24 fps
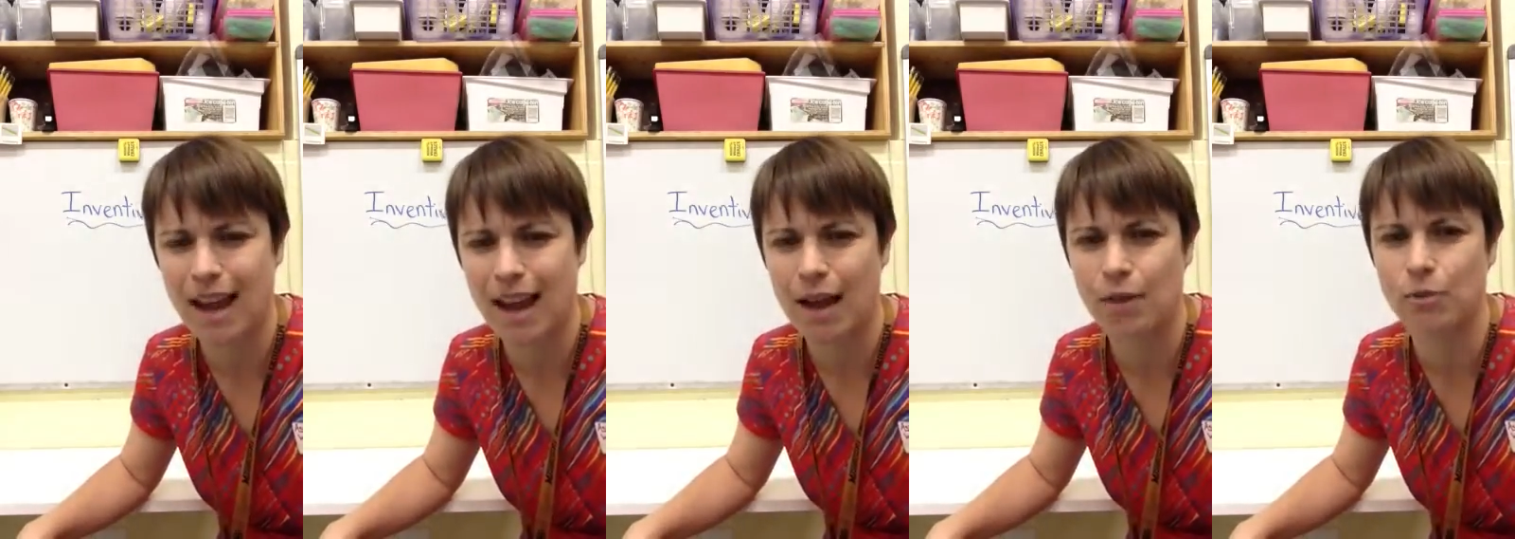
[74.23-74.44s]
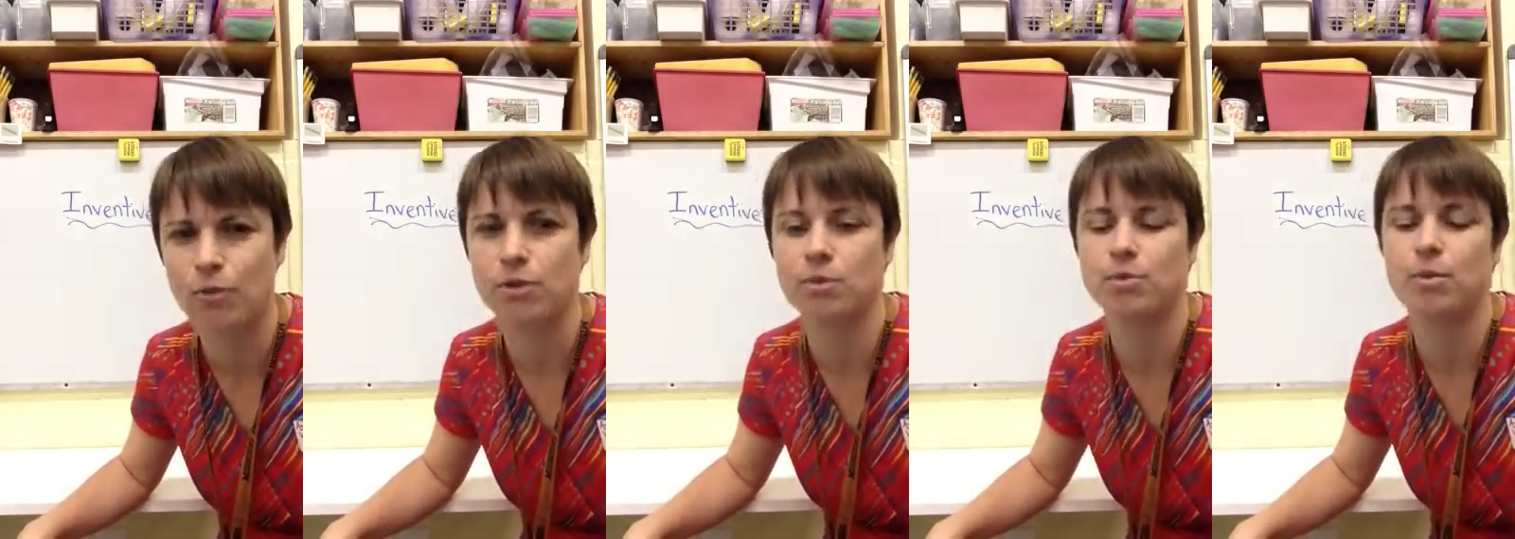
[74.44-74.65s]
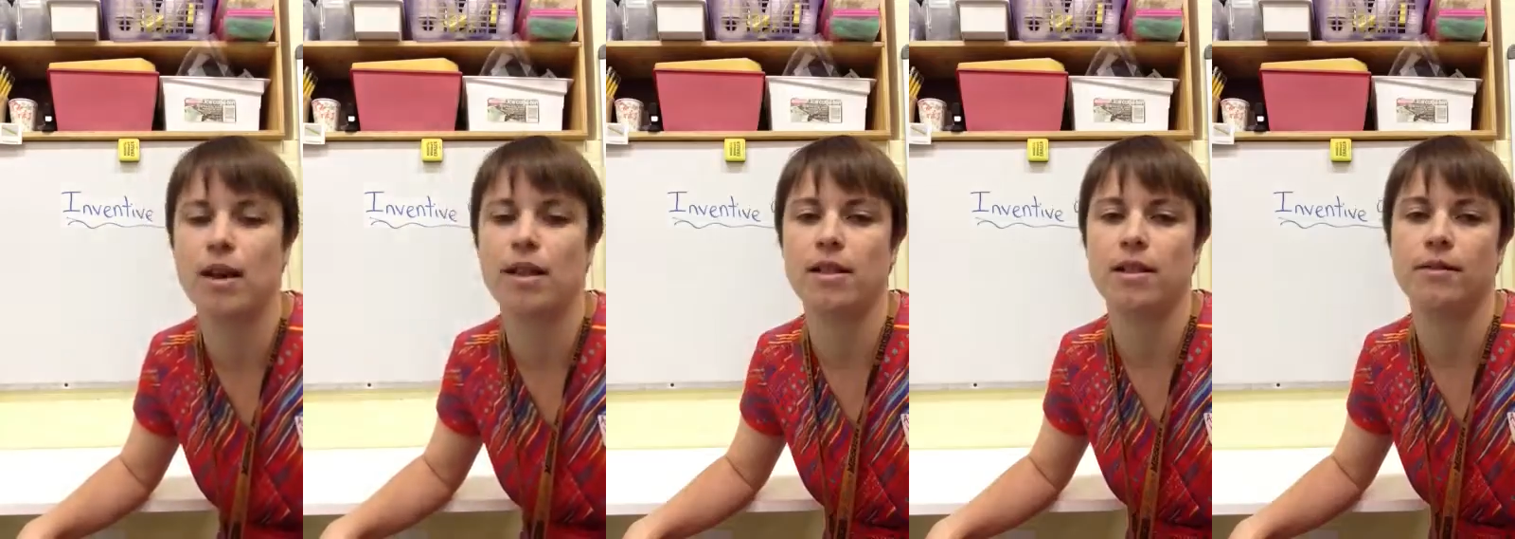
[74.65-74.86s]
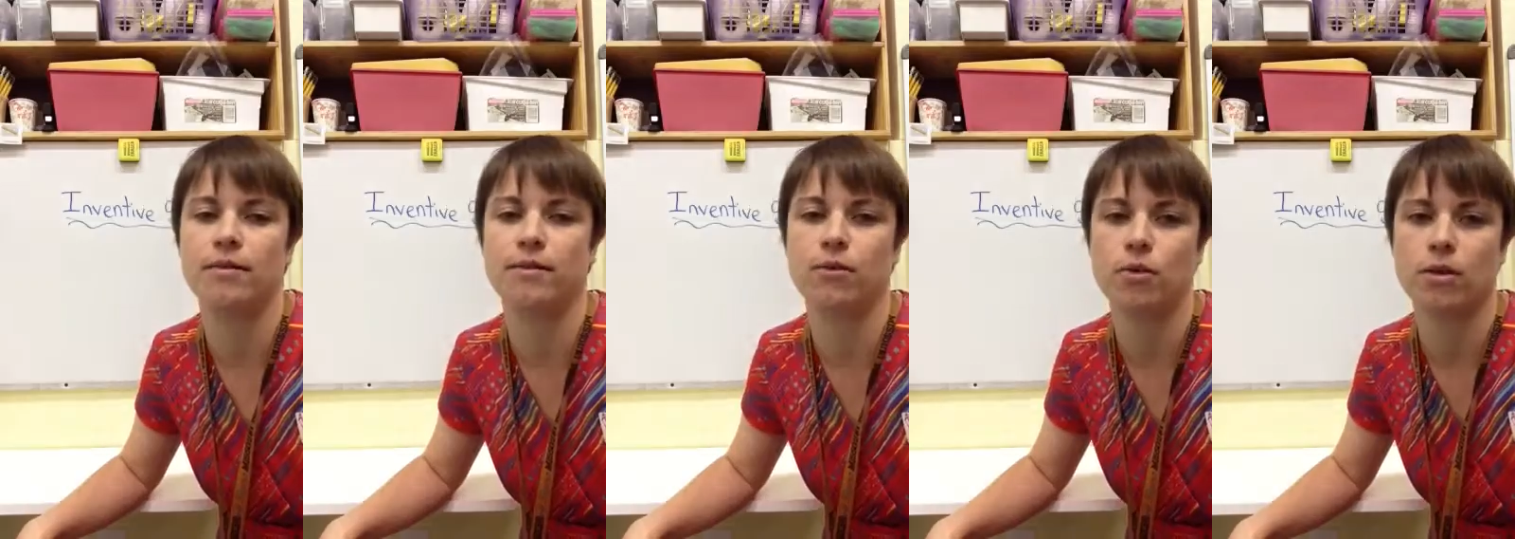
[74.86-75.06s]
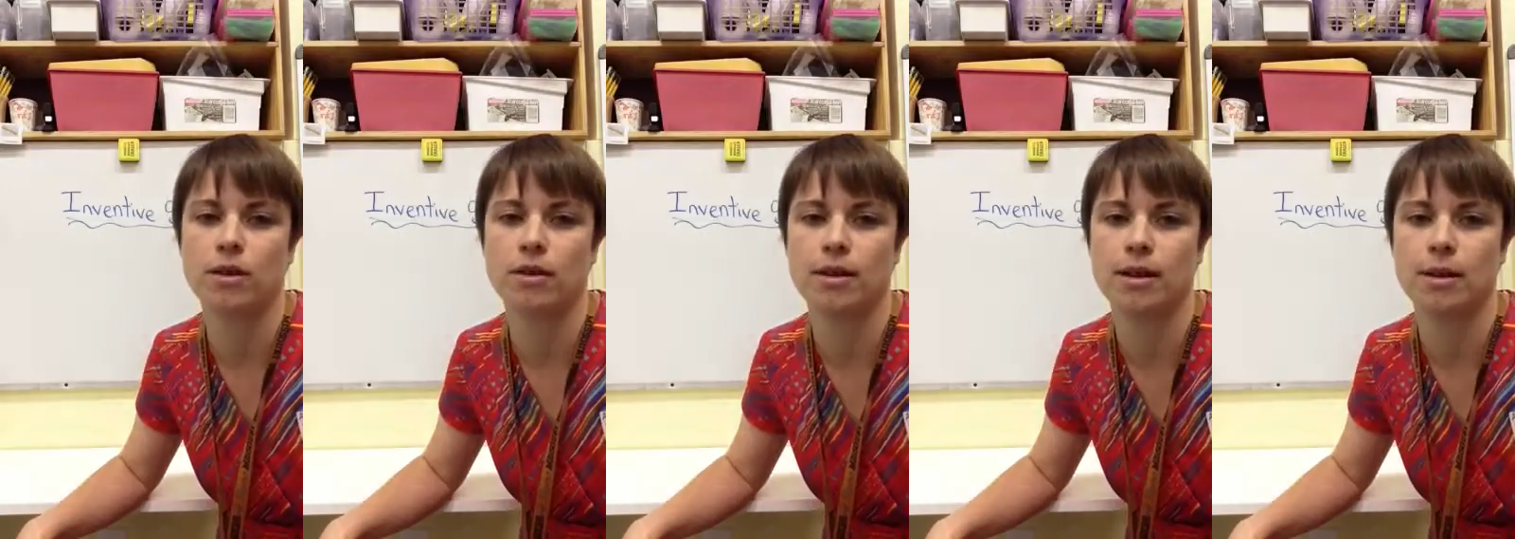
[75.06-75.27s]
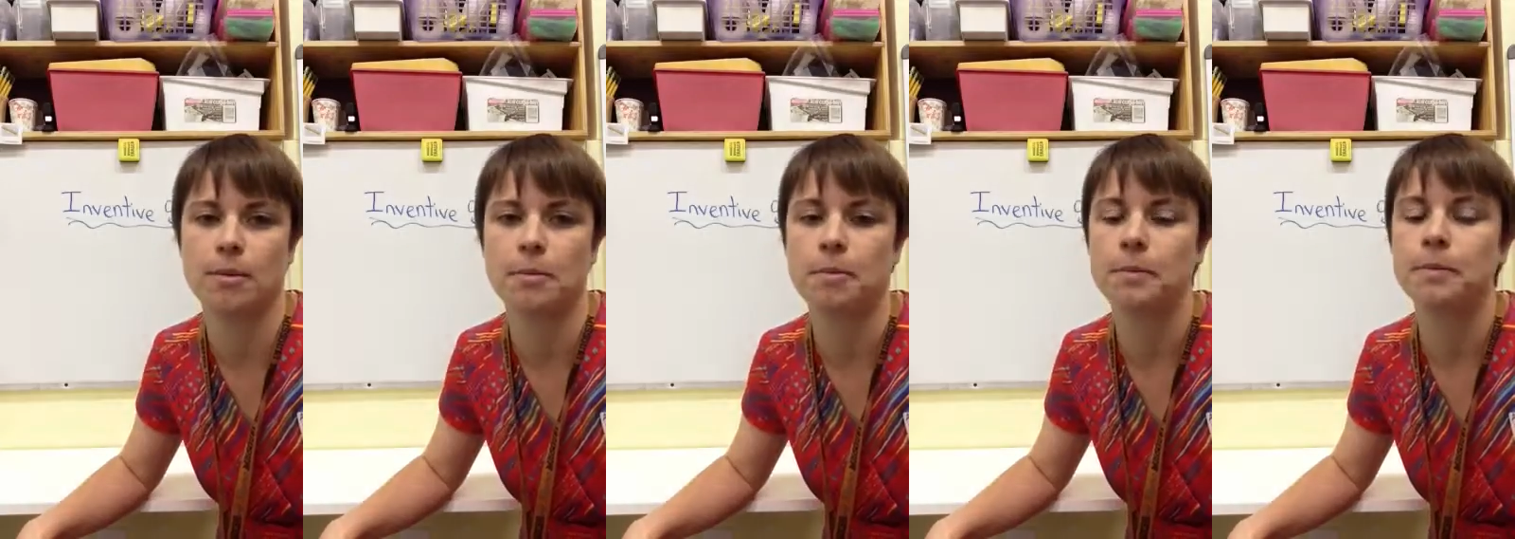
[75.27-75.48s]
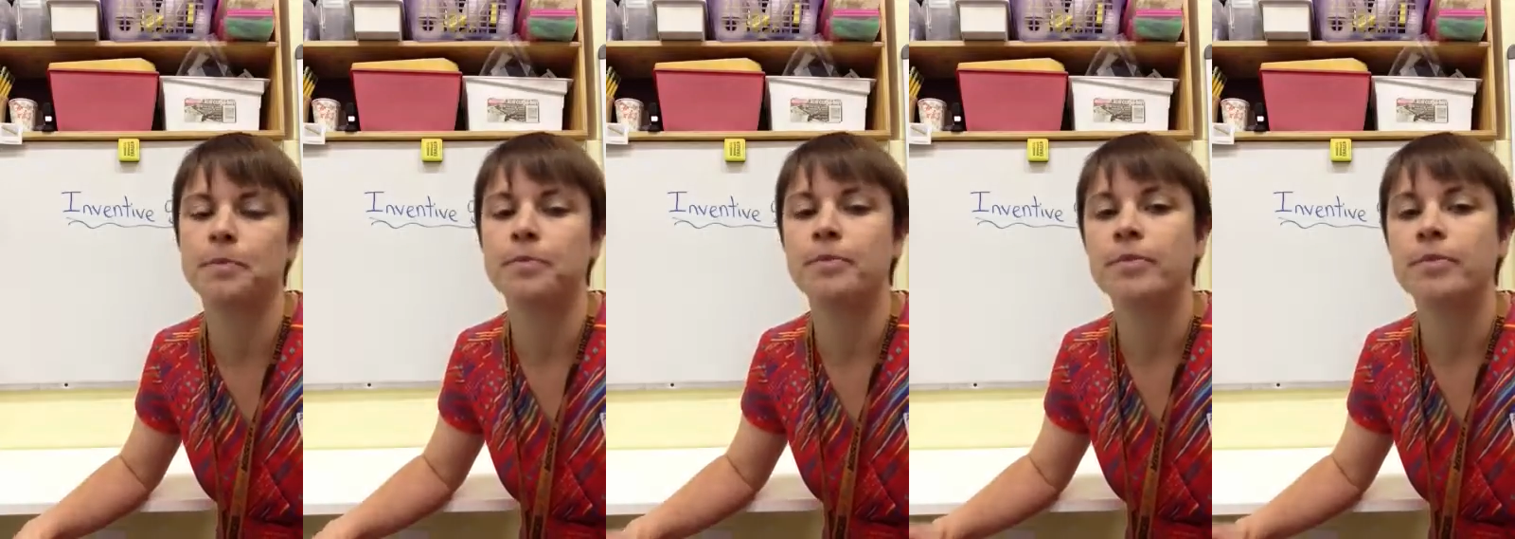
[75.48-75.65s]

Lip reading: I will spell it for them.